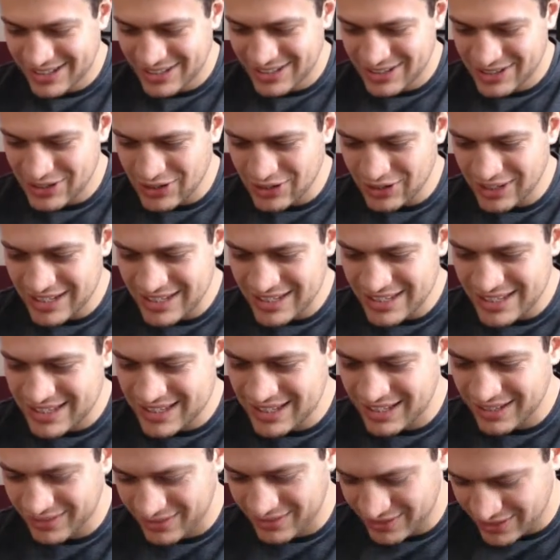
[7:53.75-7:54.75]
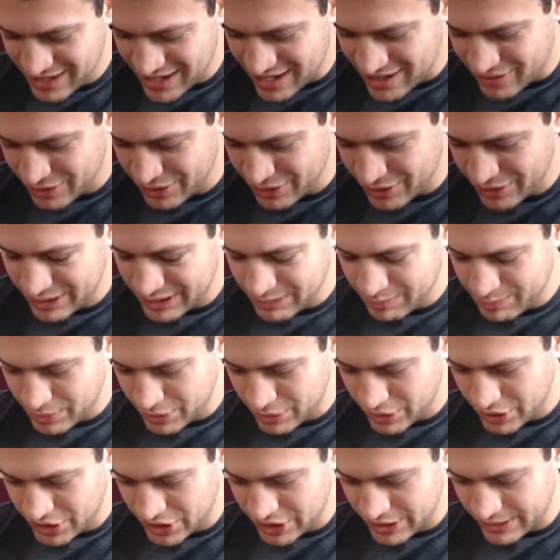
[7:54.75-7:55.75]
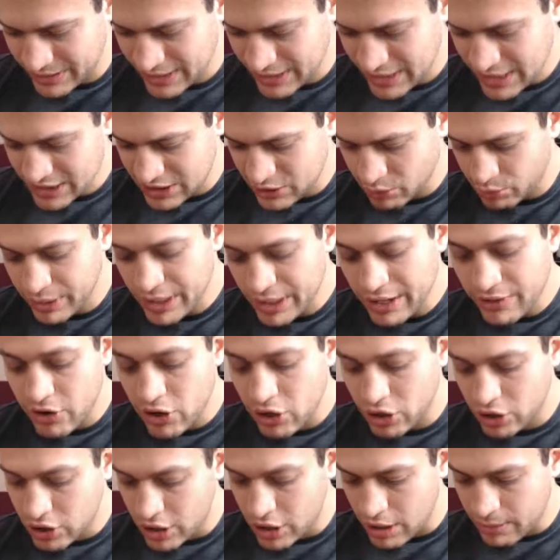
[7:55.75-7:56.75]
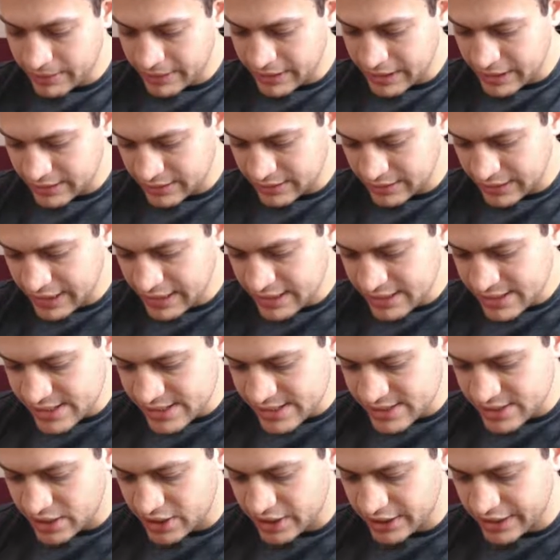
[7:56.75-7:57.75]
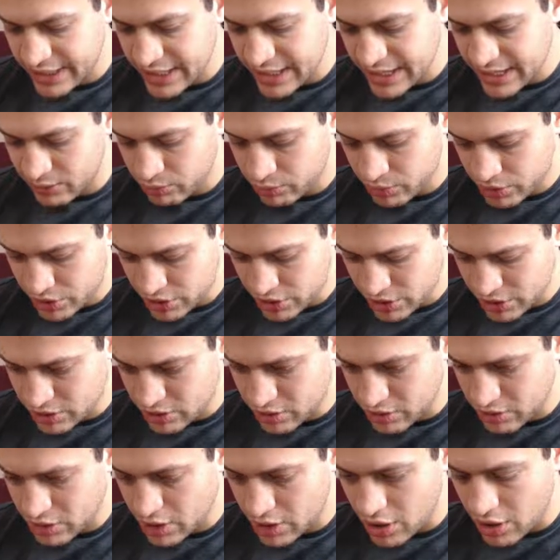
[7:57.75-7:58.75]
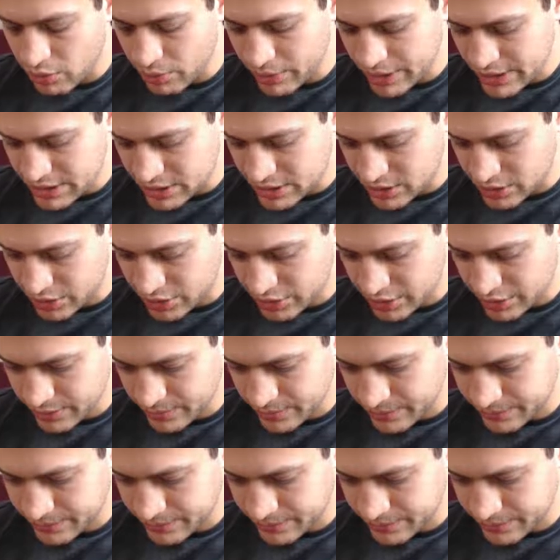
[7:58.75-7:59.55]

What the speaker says: So let's see. Dario di Persia. So we have our Goblin Hut in the starting hand, which is always good.